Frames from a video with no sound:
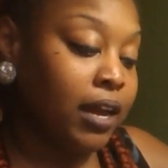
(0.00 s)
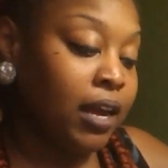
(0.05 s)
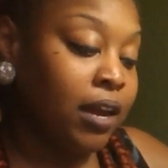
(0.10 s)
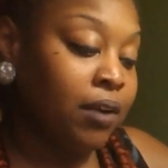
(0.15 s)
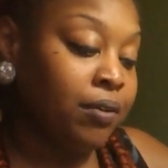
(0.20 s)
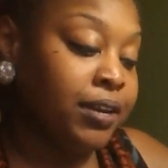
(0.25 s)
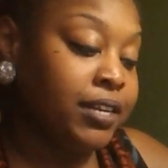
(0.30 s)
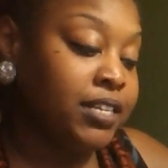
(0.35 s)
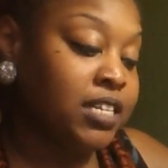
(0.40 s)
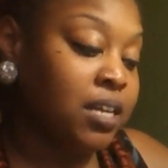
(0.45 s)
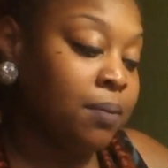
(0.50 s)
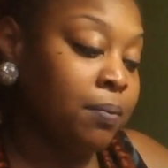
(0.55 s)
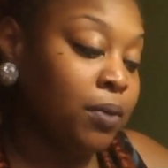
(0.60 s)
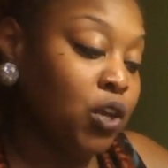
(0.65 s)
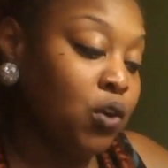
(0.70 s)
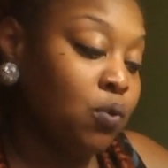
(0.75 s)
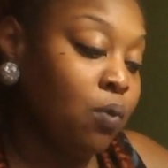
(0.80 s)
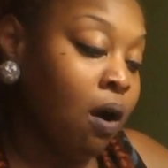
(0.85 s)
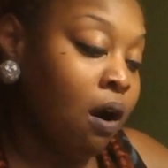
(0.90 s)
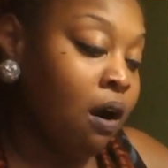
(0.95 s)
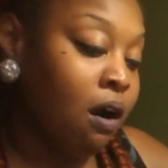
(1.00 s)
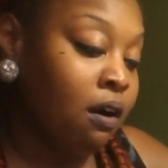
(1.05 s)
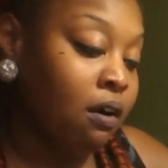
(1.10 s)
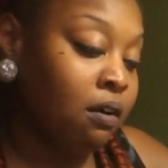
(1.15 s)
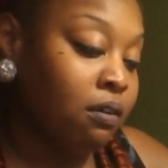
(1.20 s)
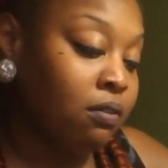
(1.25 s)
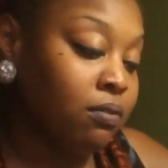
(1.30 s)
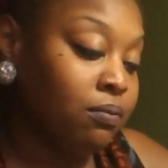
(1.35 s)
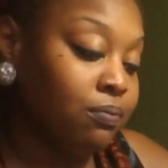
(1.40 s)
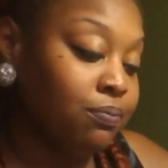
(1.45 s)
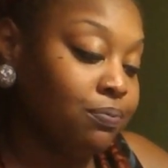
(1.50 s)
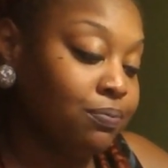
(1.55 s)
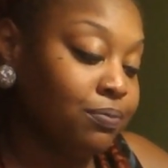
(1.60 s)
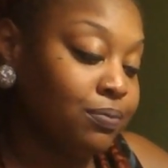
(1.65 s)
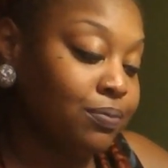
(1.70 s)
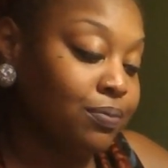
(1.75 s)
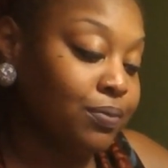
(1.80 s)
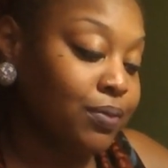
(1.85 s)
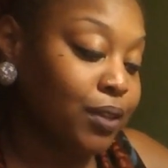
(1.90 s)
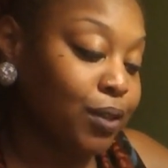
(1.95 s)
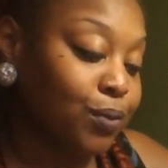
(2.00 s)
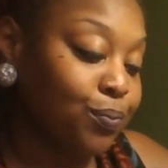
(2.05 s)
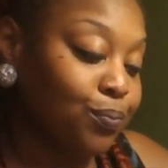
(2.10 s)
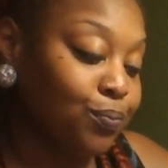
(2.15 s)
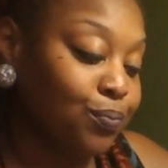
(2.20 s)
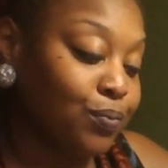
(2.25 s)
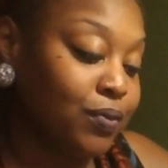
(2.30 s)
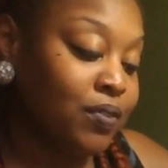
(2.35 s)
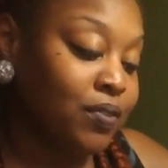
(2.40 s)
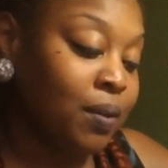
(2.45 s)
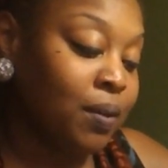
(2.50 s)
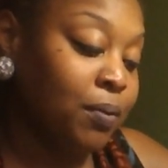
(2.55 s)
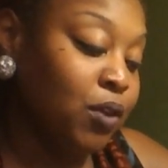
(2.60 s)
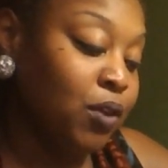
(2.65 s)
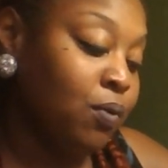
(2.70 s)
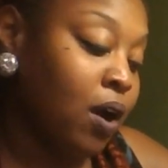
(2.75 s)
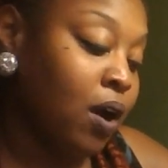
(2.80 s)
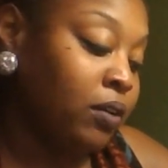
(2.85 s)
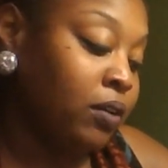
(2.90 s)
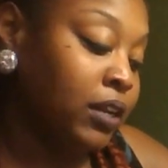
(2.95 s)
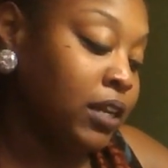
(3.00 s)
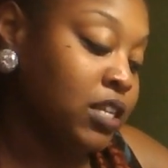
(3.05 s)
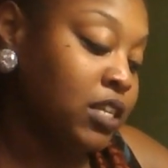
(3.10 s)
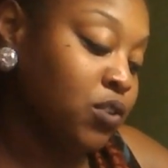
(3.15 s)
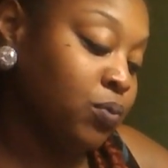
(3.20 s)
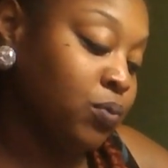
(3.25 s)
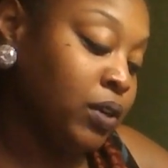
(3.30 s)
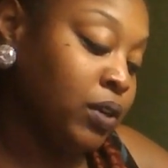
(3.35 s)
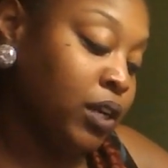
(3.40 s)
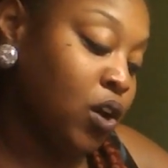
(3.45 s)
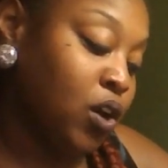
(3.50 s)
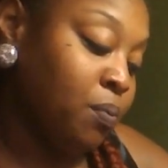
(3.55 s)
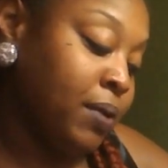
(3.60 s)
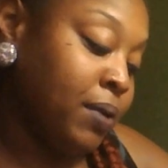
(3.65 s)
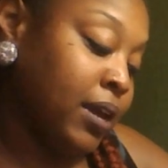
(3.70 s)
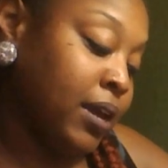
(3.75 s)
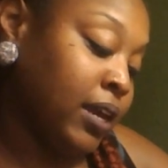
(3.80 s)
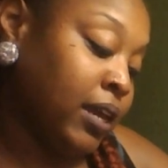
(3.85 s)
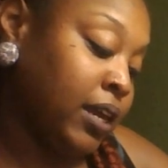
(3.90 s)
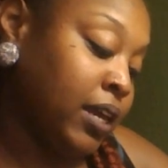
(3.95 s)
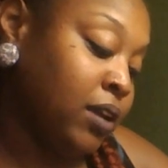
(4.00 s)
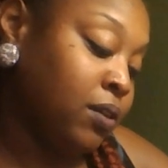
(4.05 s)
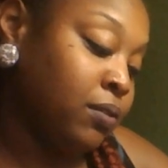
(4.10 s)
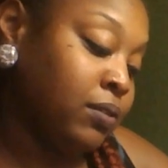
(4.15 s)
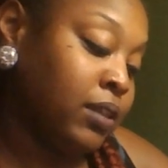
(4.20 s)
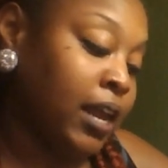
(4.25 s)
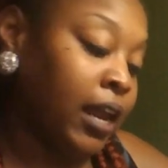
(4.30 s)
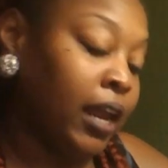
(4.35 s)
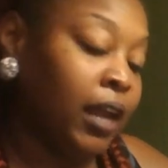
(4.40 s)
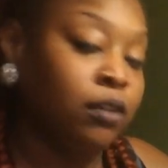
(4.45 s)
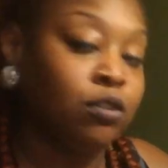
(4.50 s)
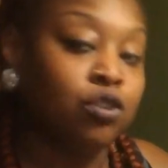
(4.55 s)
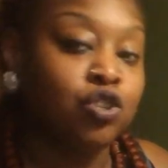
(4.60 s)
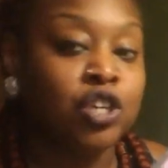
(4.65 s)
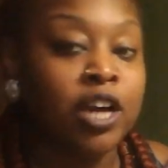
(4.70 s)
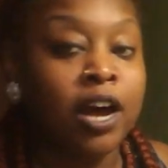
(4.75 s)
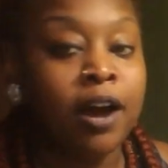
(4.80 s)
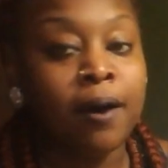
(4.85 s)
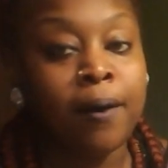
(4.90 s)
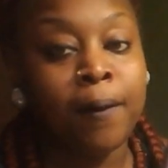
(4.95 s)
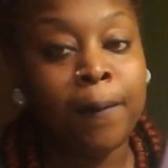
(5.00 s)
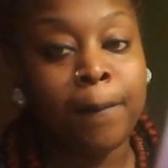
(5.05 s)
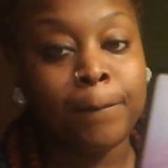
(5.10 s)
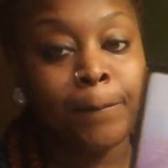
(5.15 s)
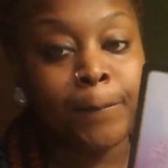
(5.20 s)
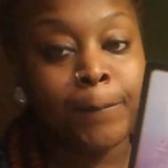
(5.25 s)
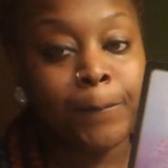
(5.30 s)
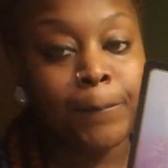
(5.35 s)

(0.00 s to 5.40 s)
Aries, some of you all, some of you all need to really go back and heal that inner child.